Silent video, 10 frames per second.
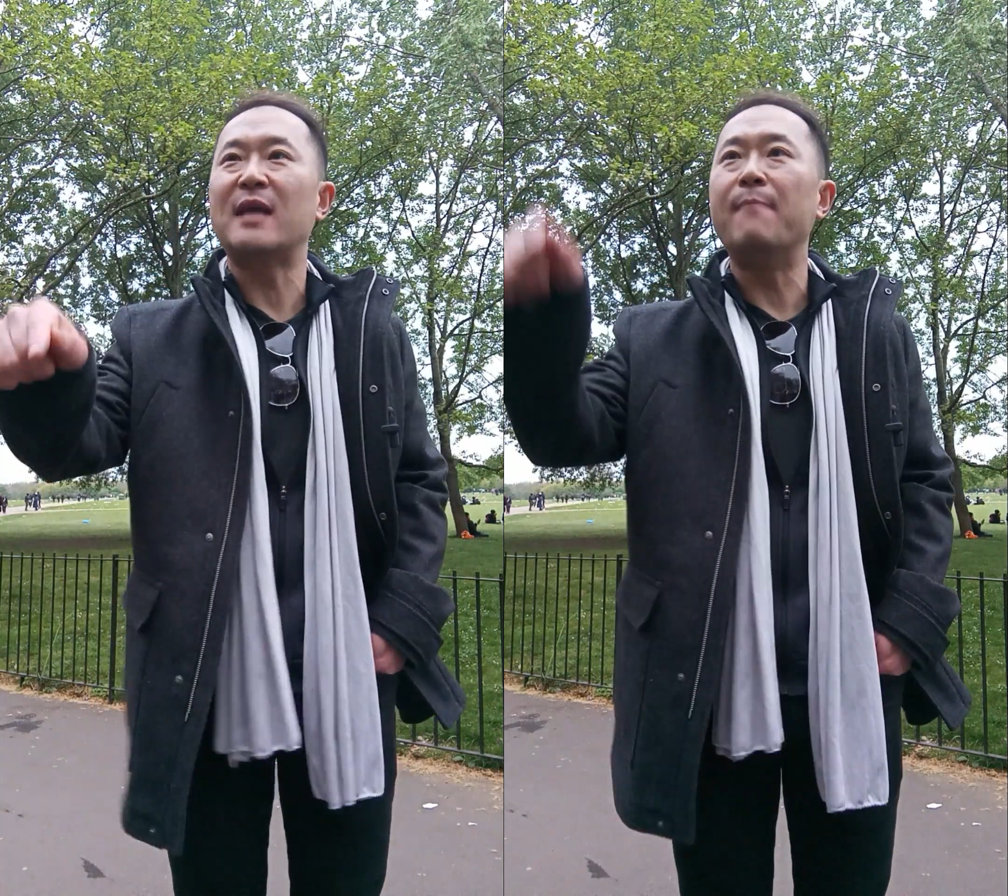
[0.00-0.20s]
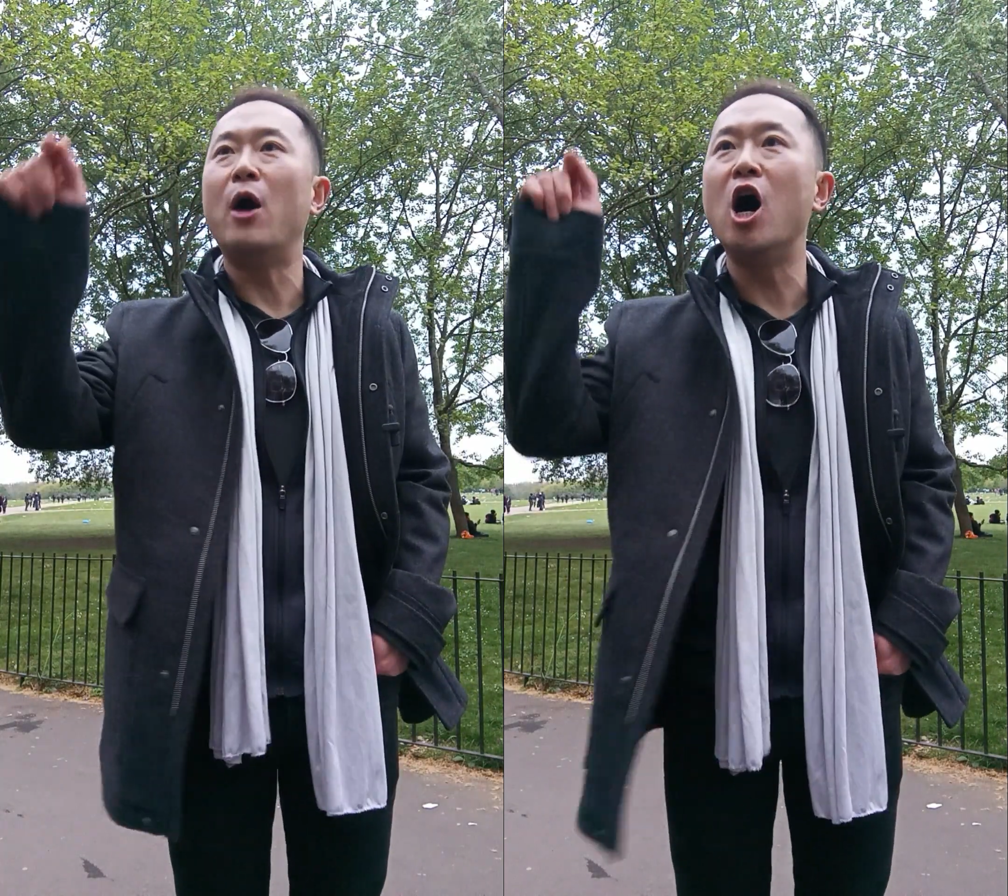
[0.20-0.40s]

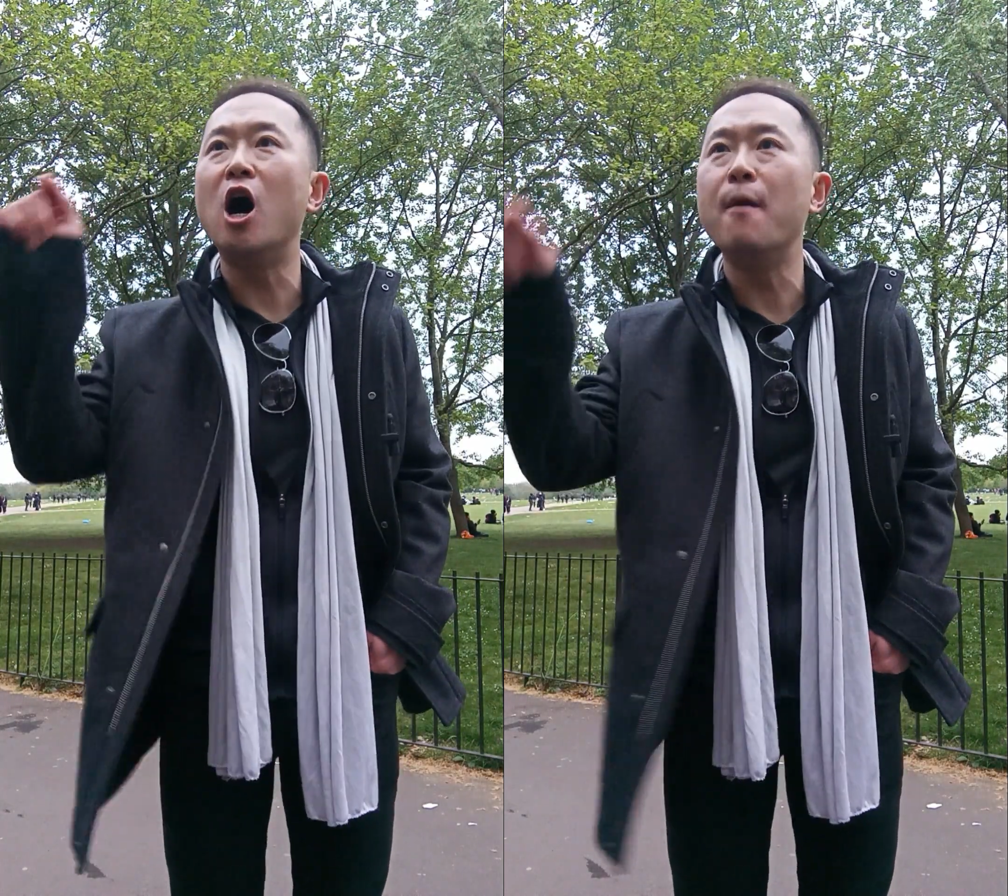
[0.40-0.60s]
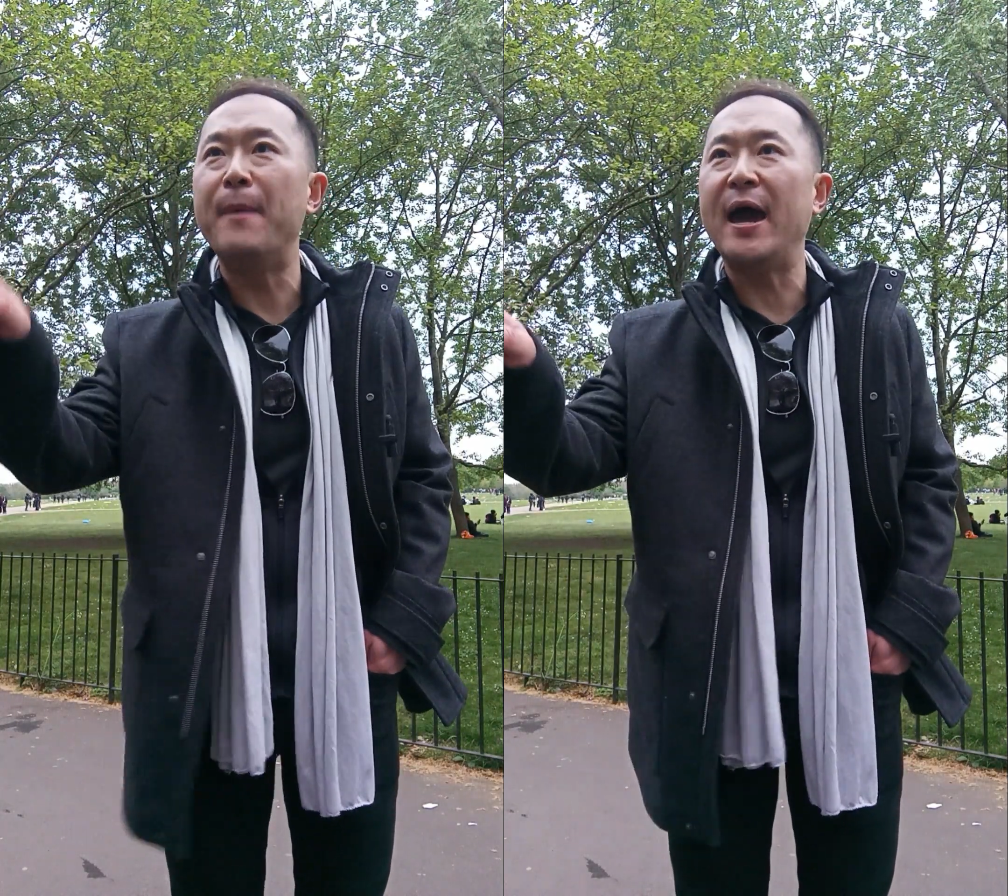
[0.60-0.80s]

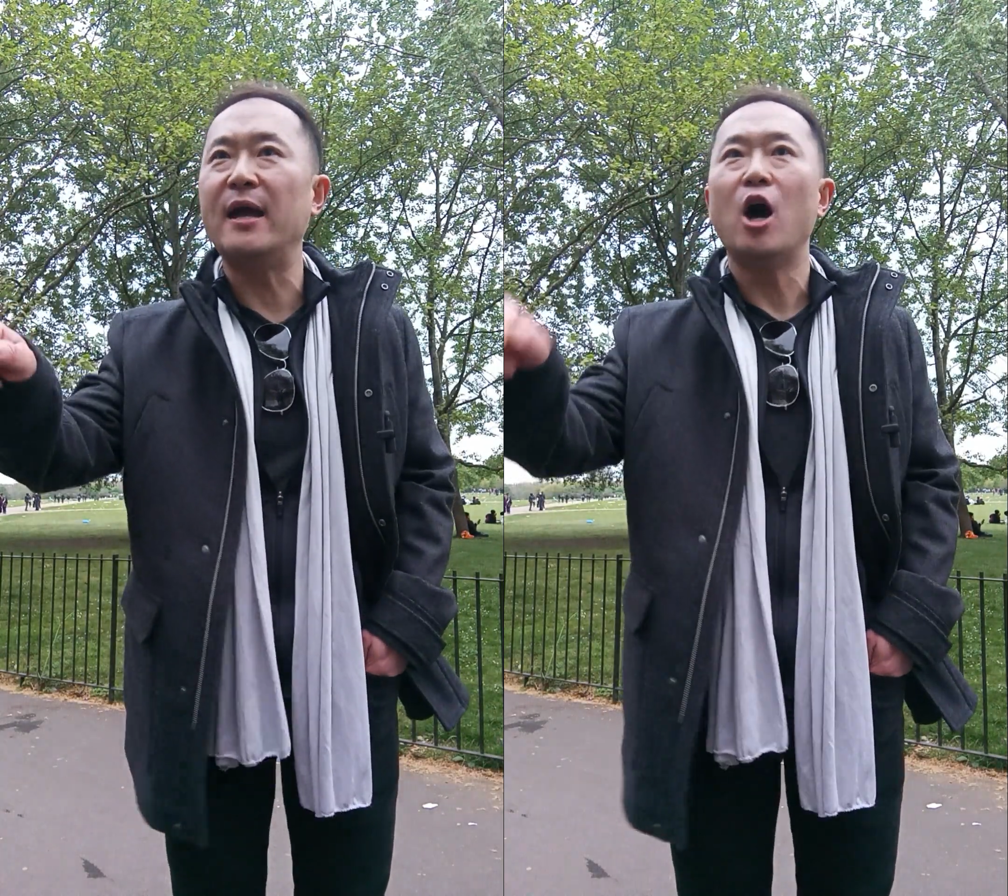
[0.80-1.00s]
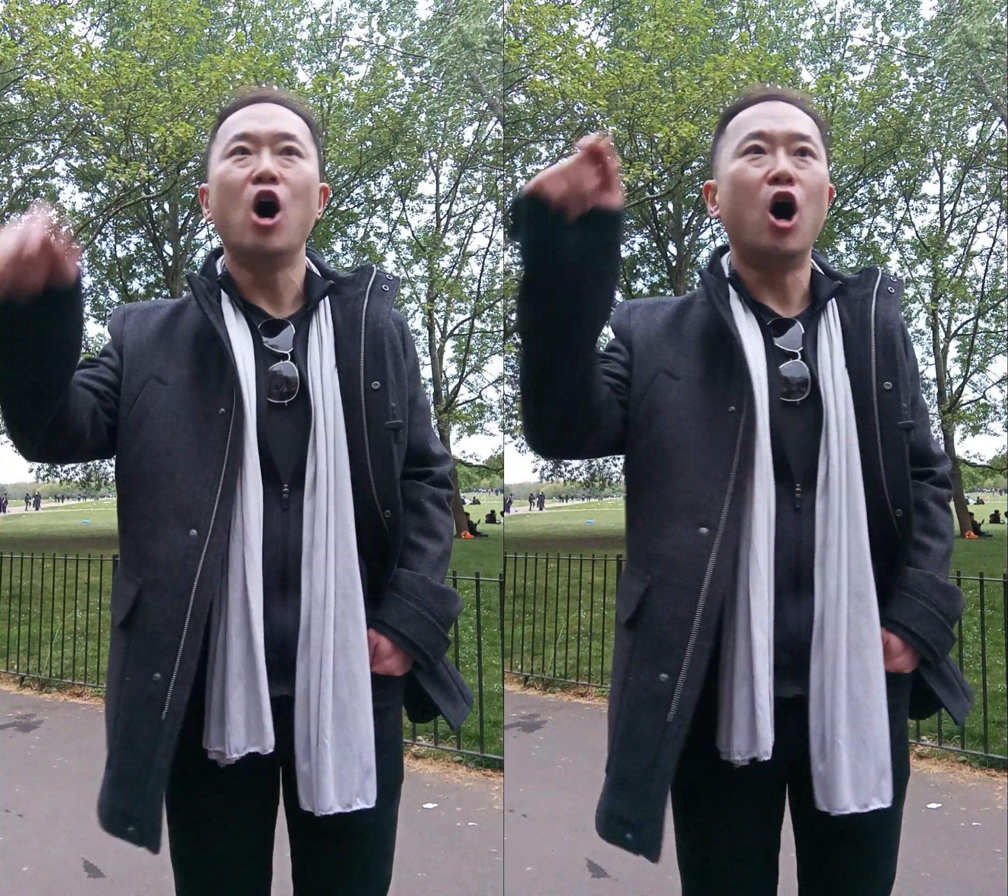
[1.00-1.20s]
obey
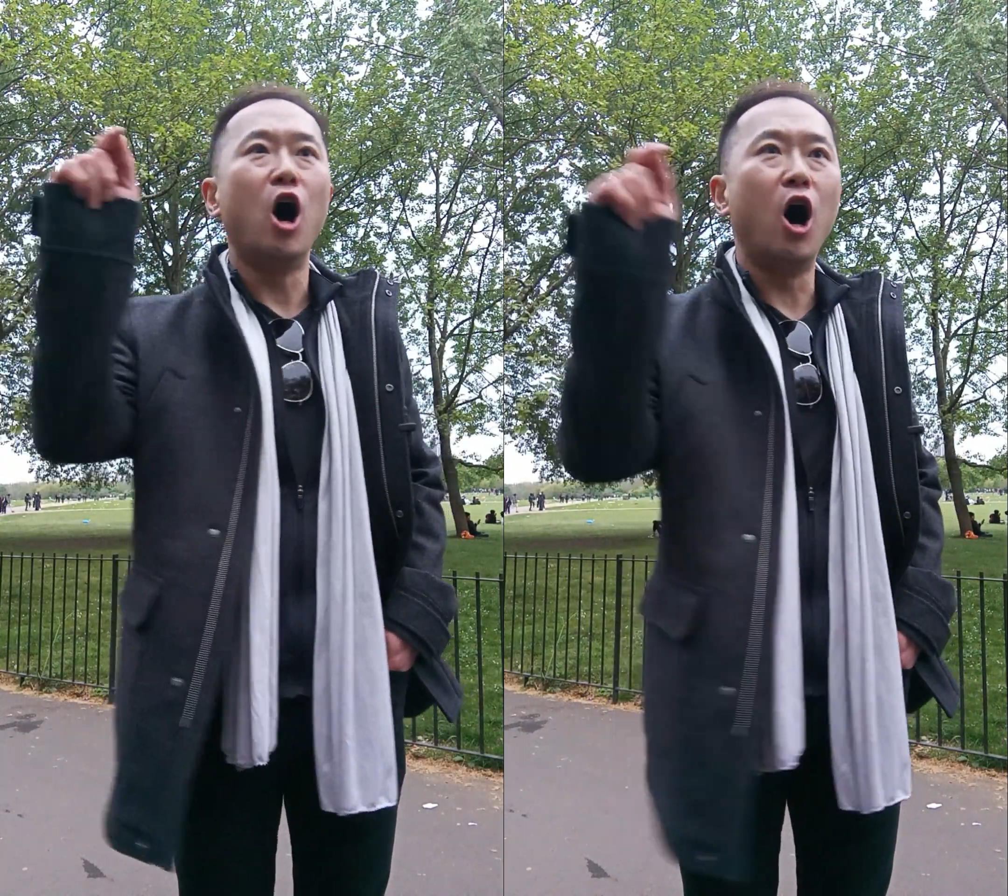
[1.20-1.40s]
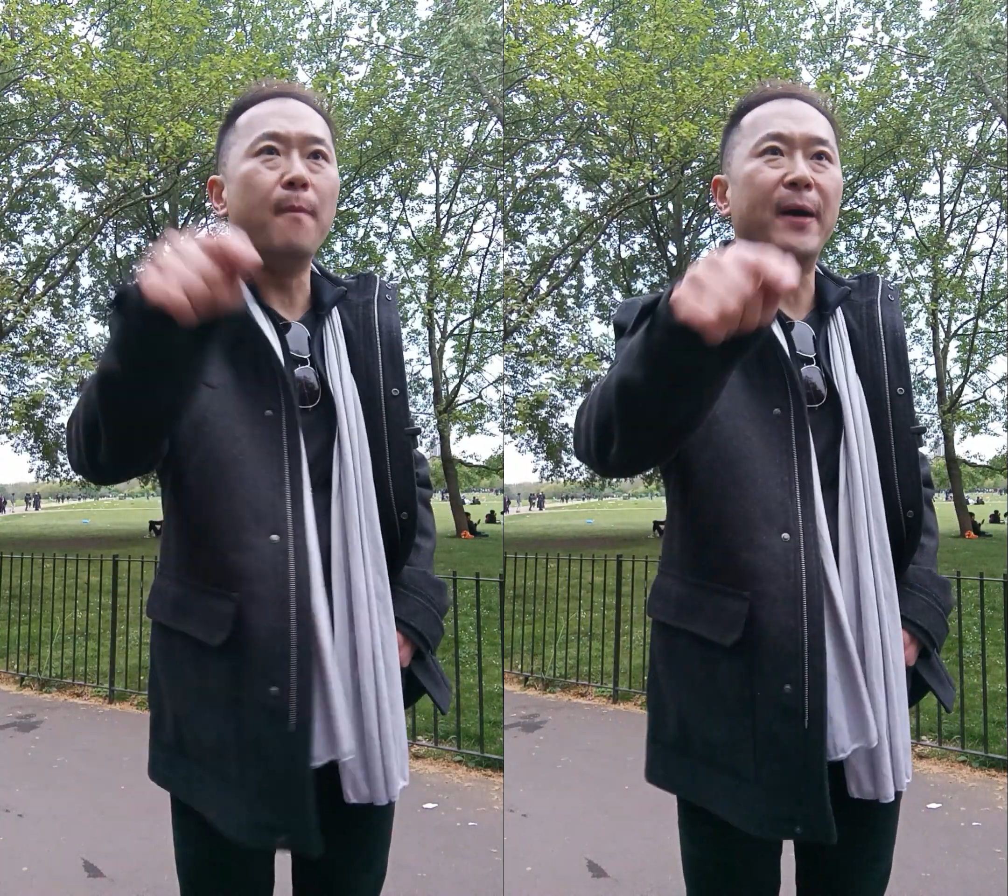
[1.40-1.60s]

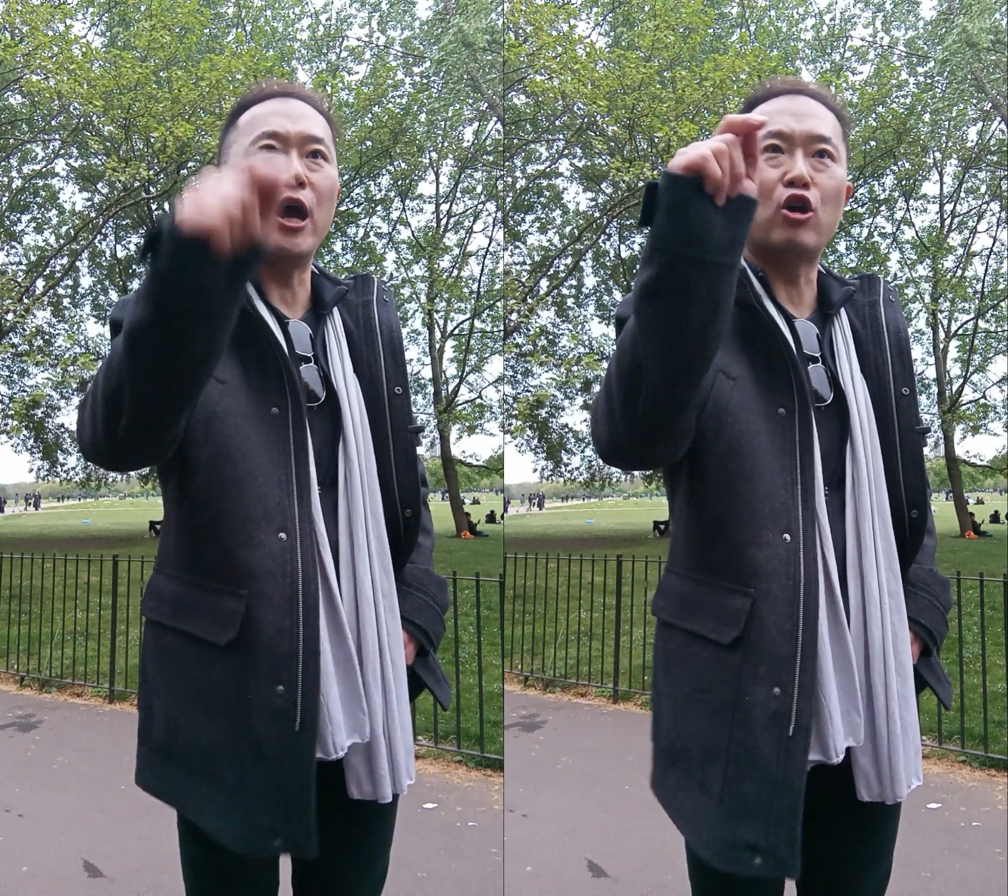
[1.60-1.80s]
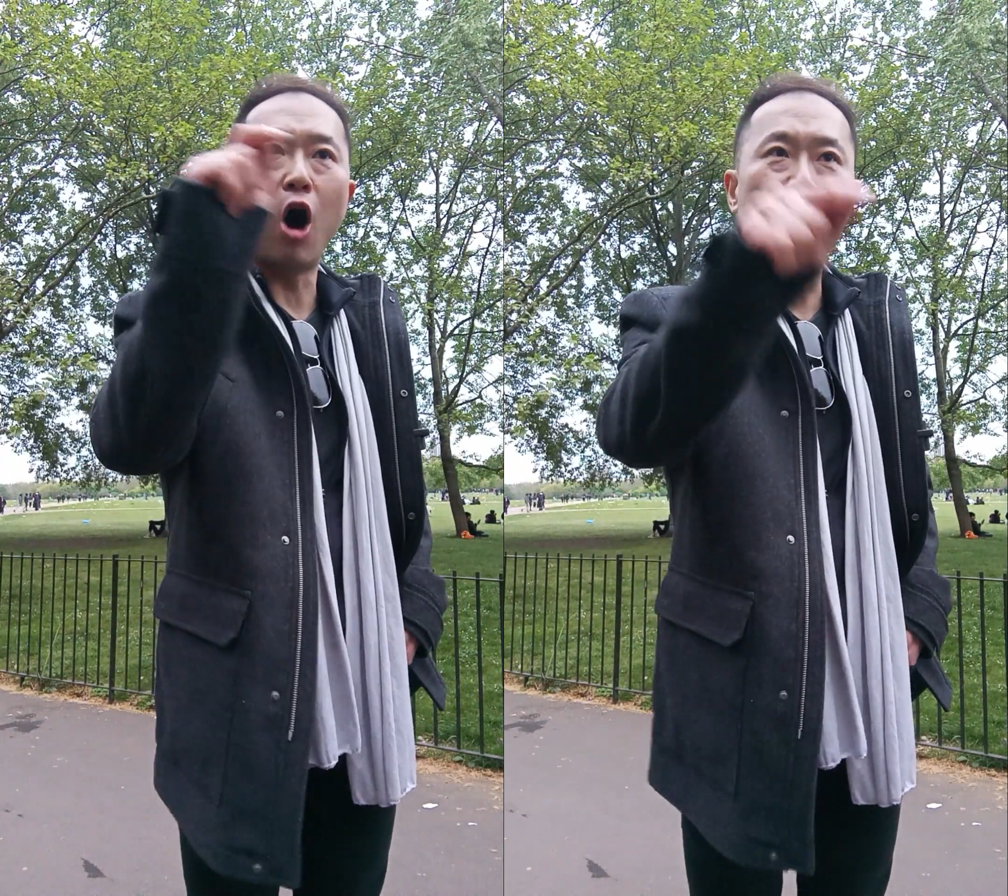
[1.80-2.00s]

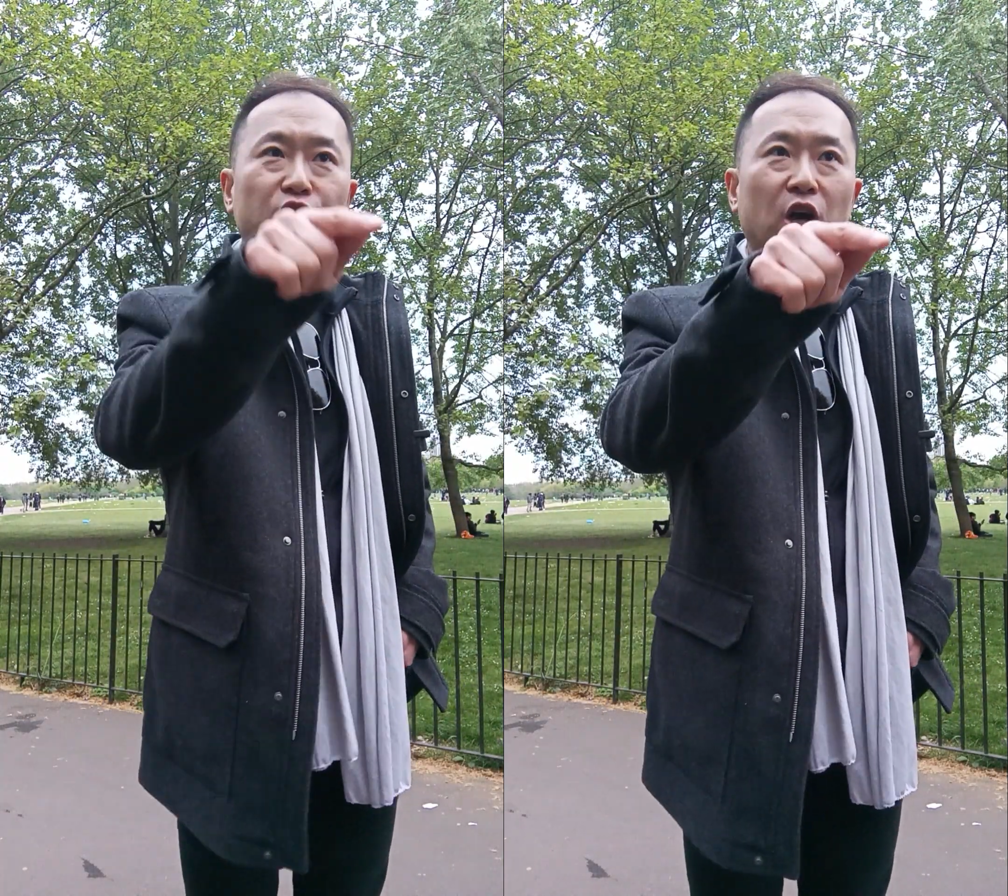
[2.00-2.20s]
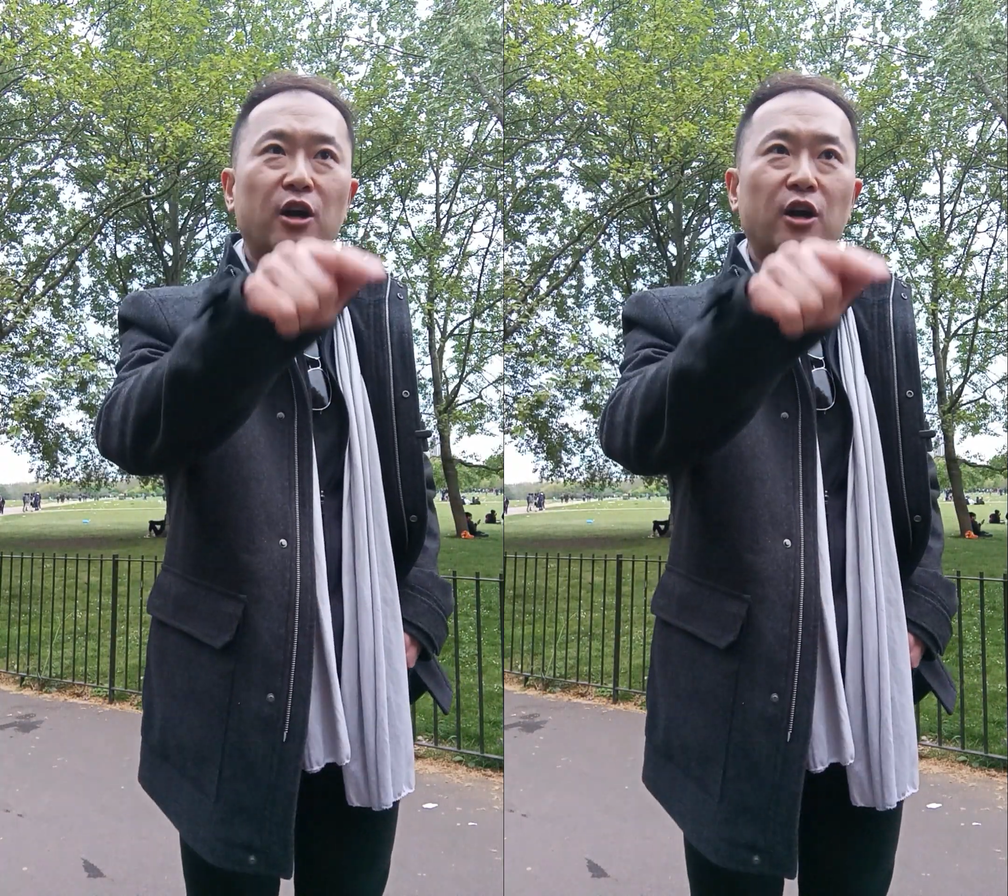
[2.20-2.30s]
cultures.